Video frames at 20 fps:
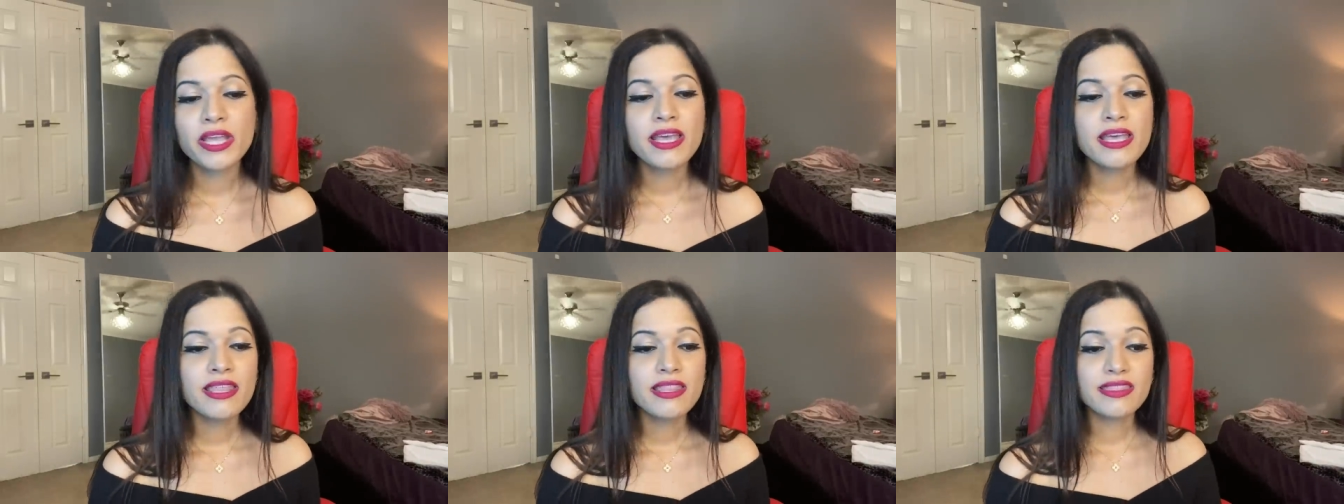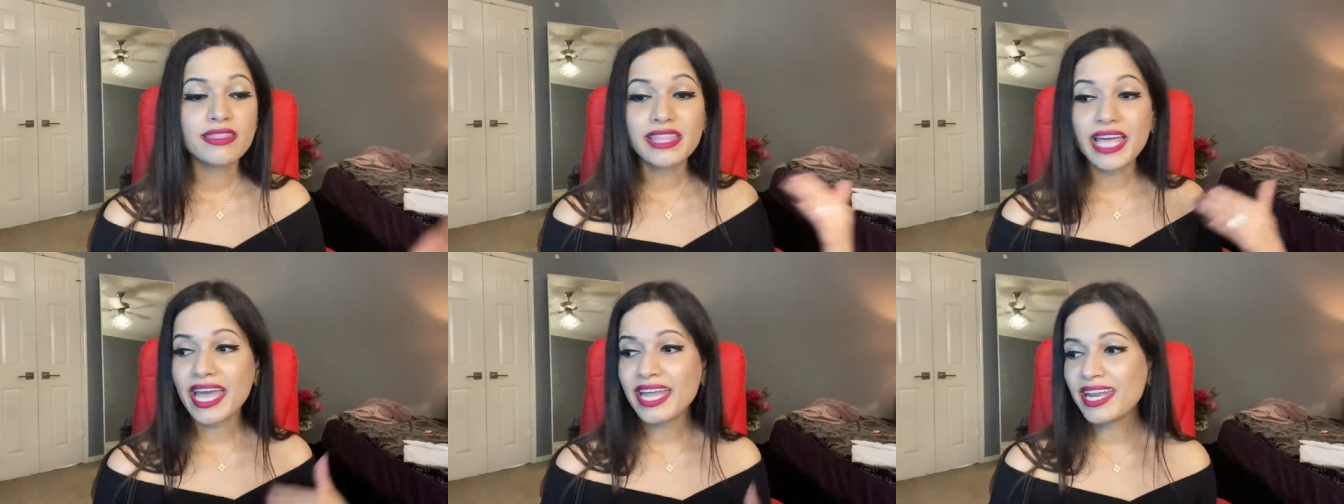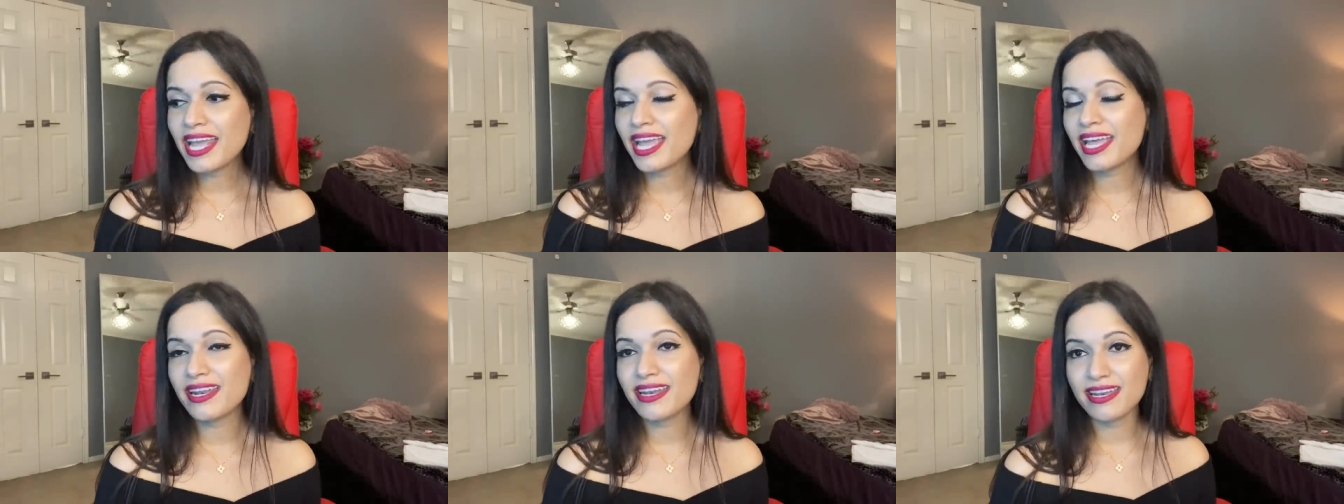Then
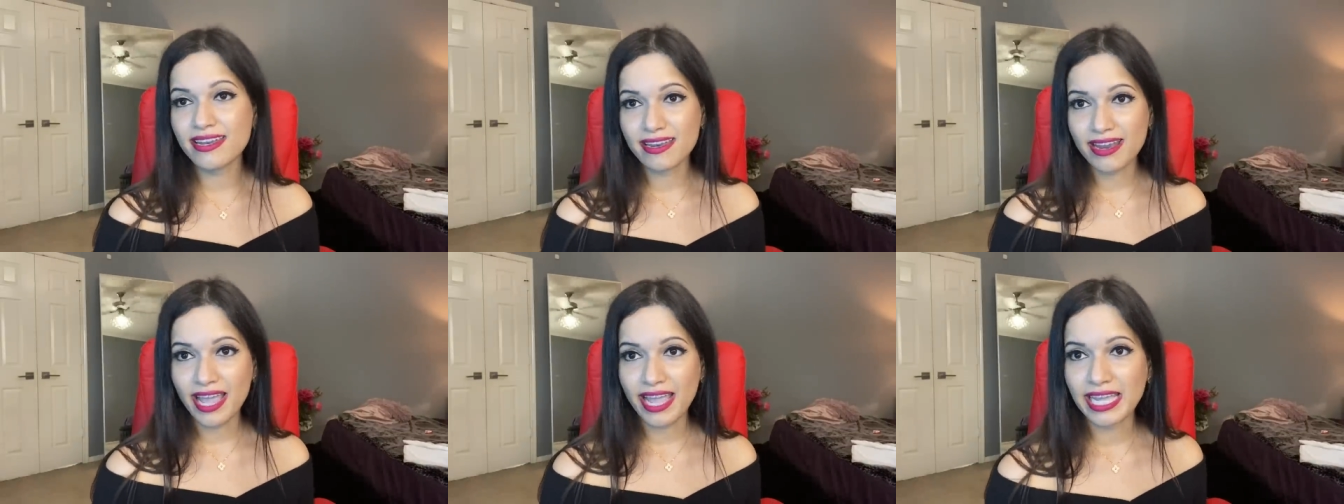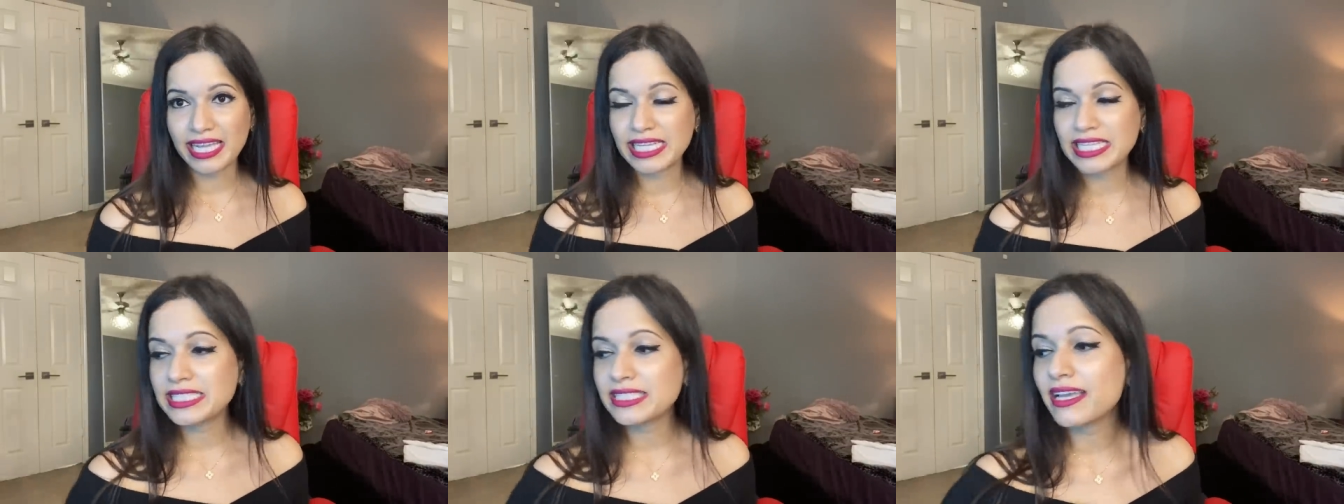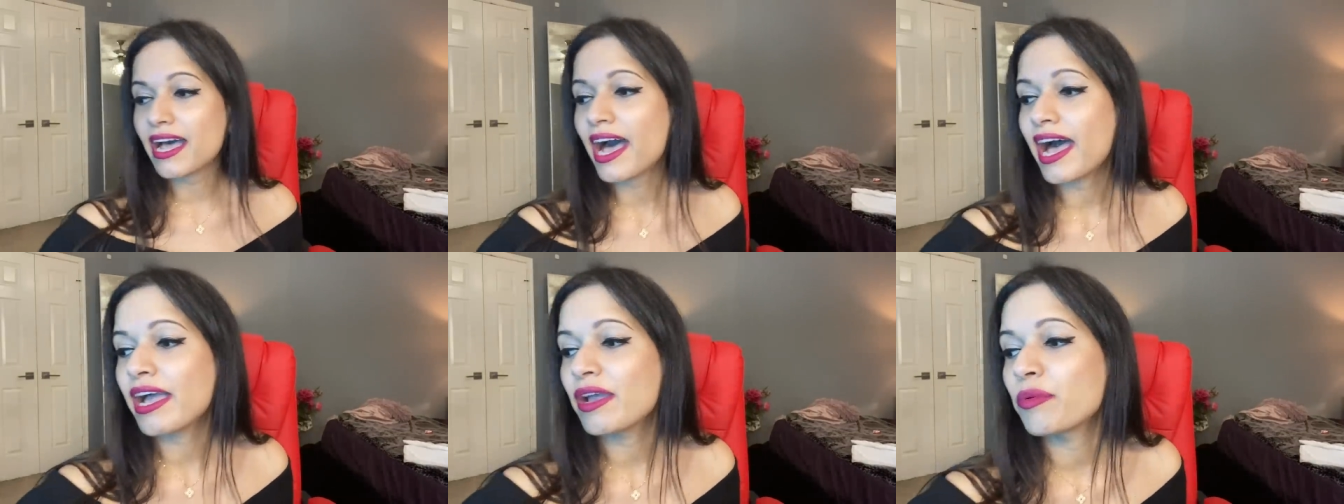at night,
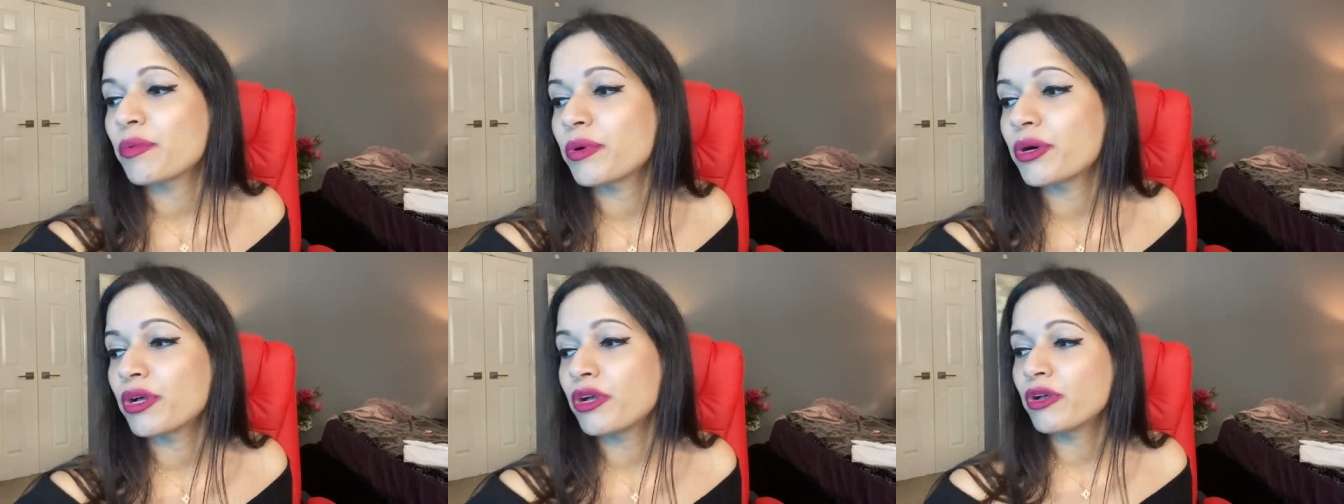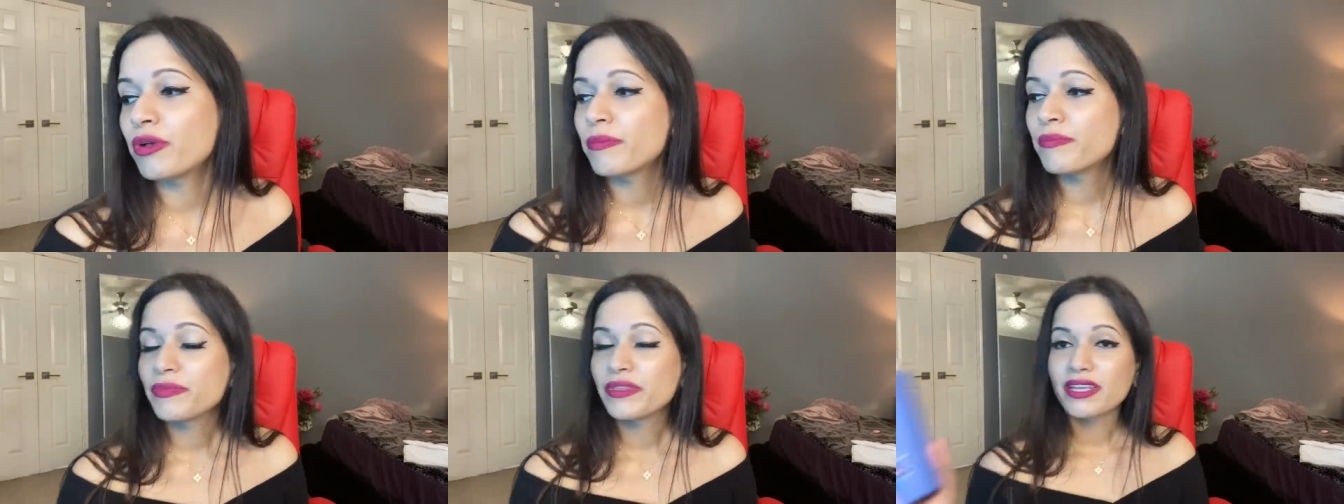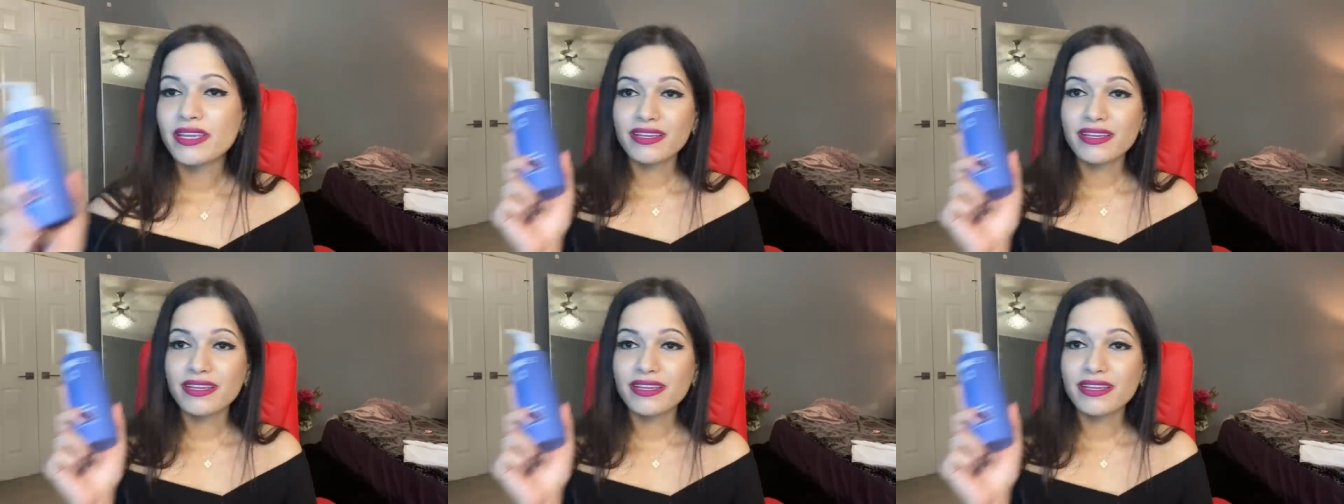I will